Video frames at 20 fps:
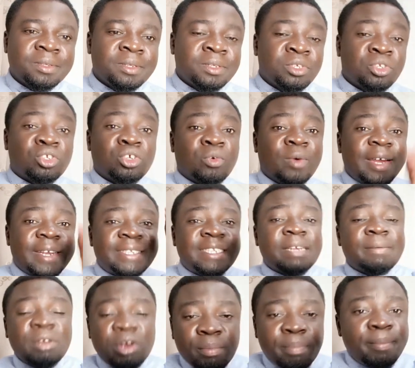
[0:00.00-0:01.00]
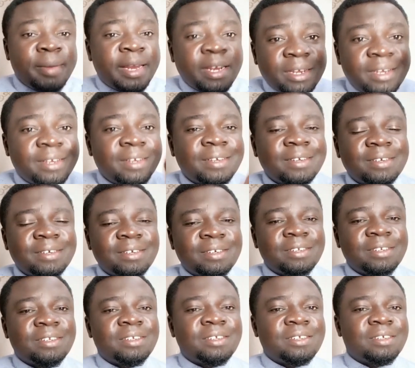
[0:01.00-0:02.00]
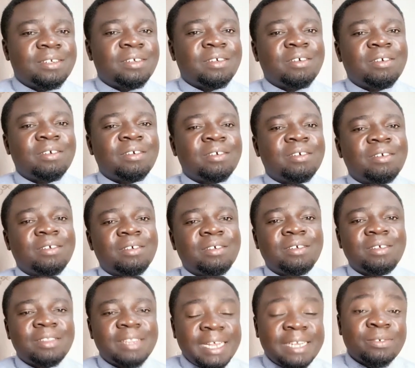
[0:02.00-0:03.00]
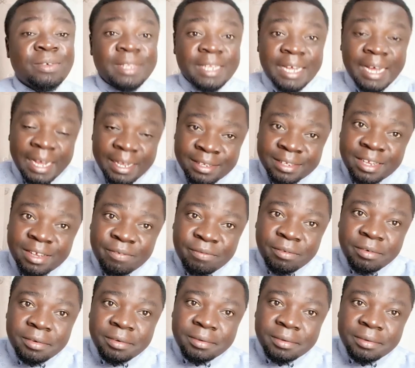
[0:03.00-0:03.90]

So where is development? That's what they're asking for.